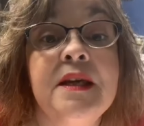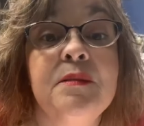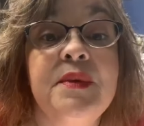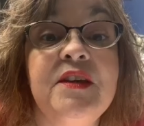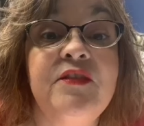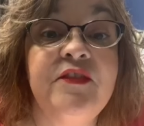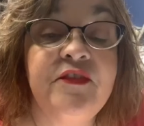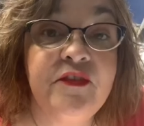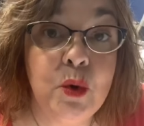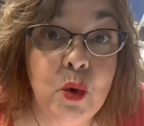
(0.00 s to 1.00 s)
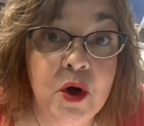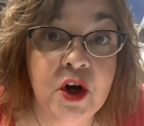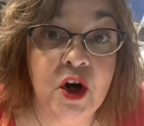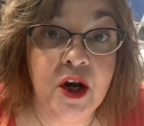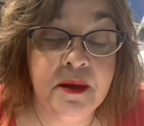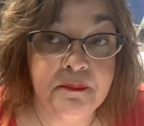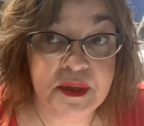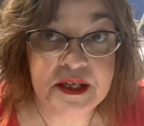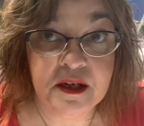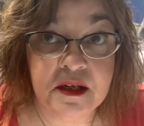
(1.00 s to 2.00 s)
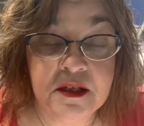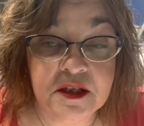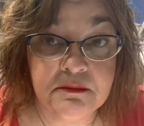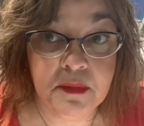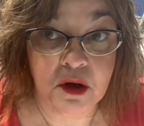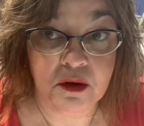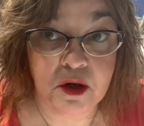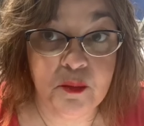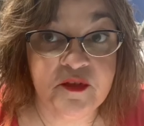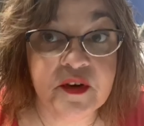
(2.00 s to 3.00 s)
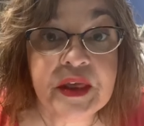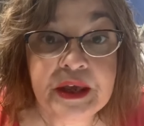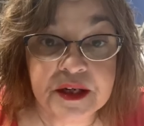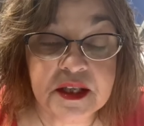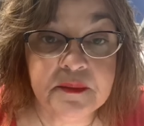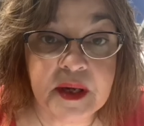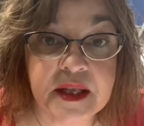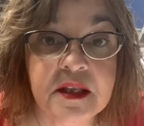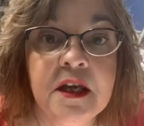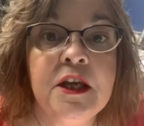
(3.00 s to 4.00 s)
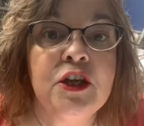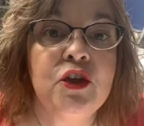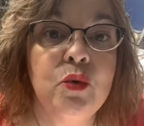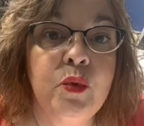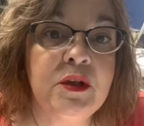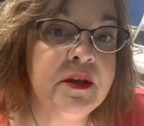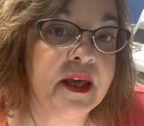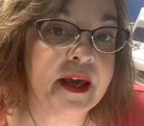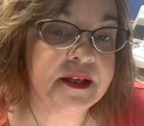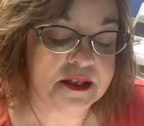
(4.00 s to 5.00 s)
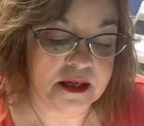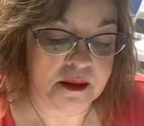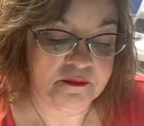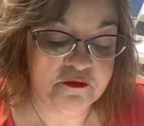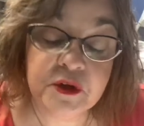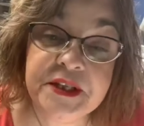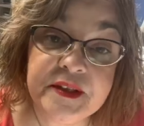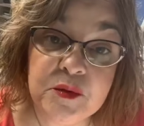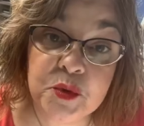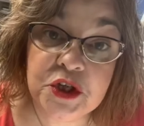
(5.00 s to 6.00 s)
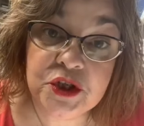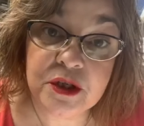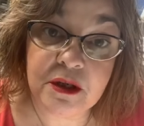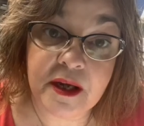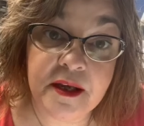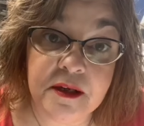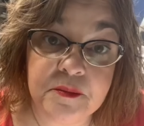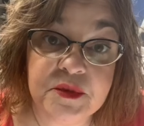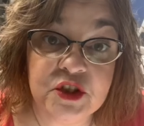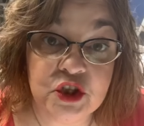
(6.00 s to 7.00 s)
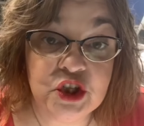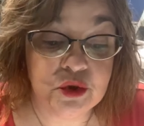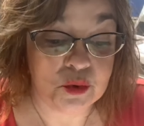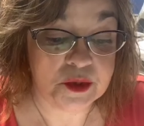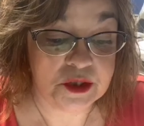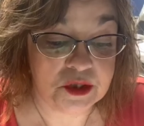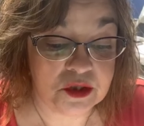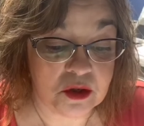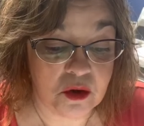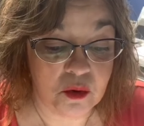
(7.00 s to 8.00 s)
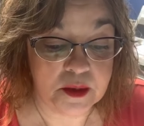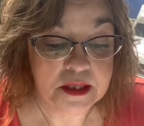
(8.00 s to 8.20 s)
before midnight tomorrow, before the end of the month, you will get free celebration items too. So,